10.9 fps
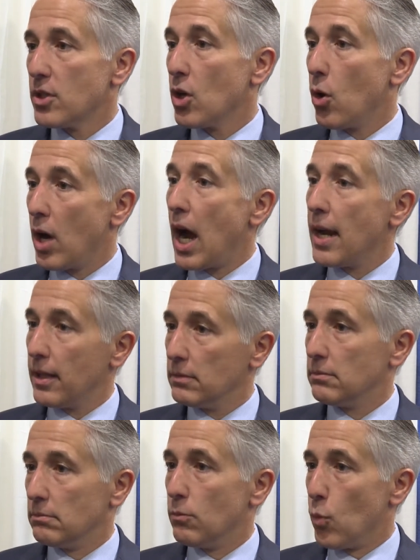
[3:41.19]
So
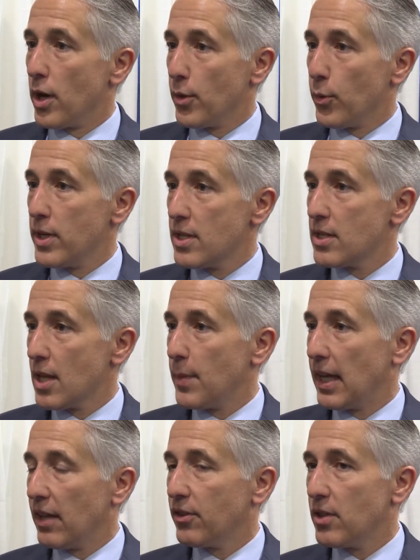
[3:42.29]
one of the reasons I'm
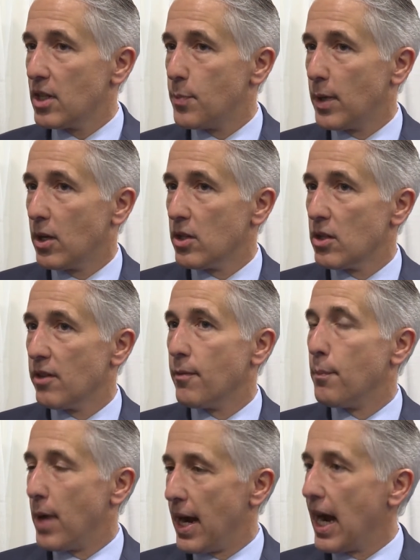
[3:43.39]
against it is because of
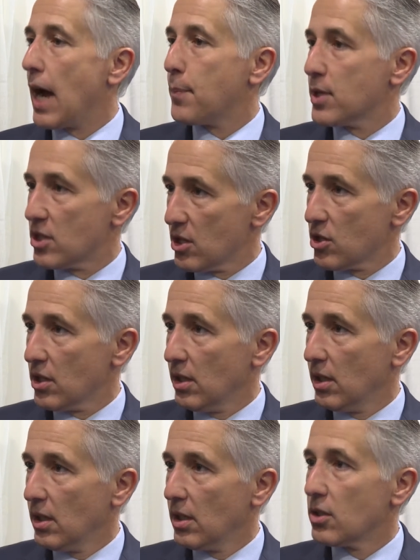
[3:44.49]
my opposition
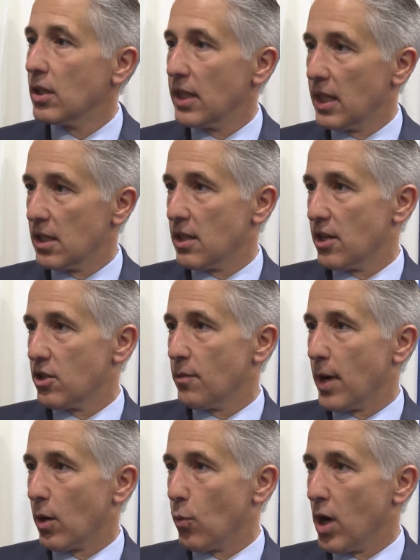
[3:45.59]
to legalization of
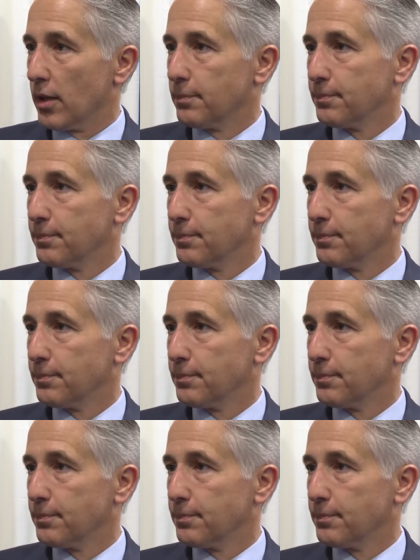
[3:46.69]
marijuana.